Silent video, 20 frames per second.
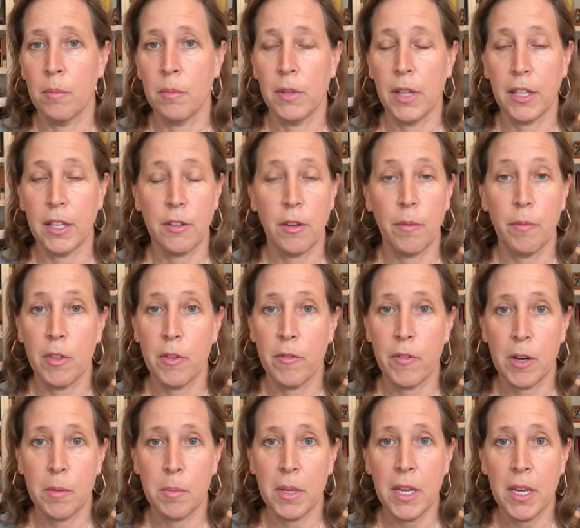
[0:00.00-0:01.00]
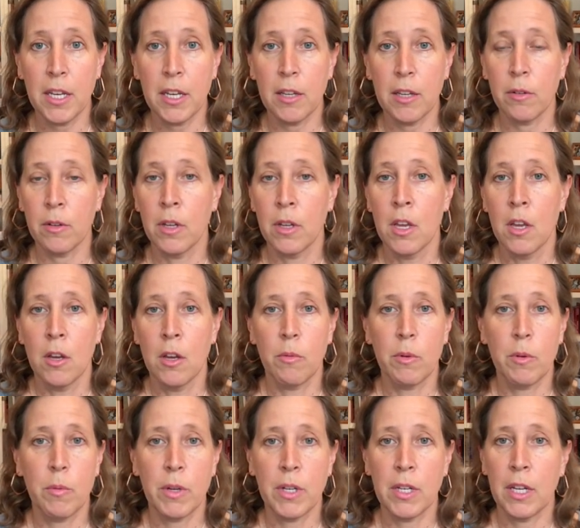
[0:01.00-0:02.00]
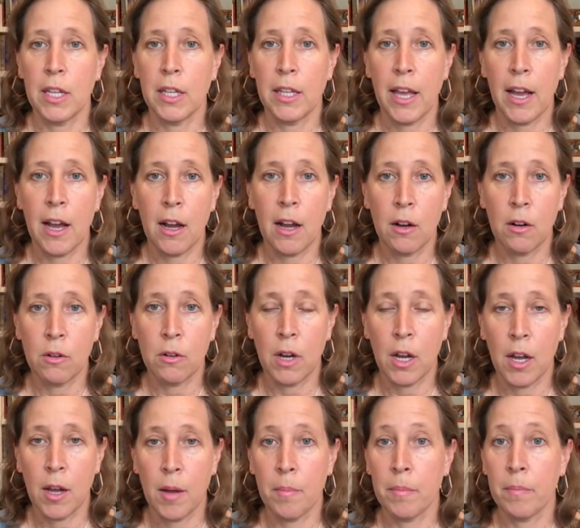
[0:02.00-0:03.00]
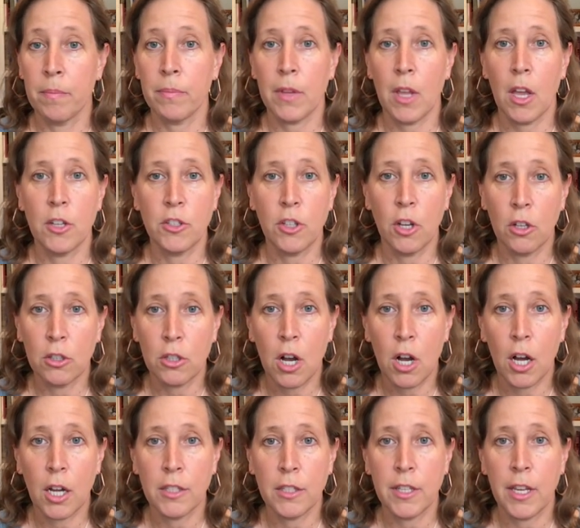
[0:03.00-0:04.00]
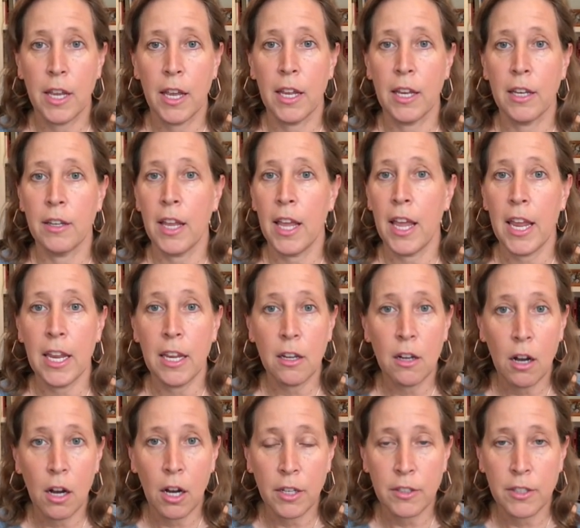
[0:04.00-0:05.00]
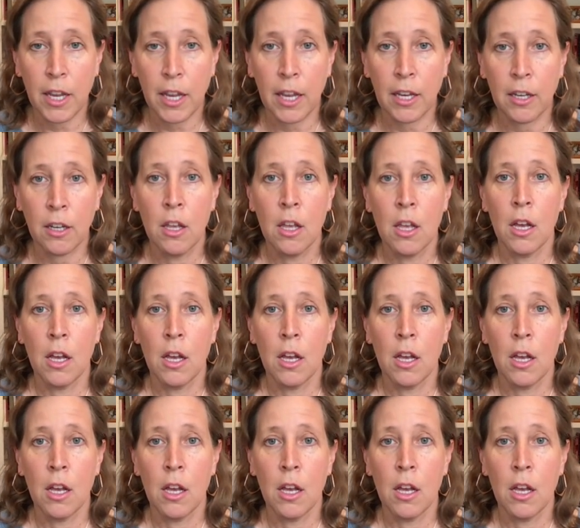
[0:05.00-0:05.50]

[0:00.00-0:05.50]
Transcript: like some in the very beginning, we wouldn't allow adult content, hate content,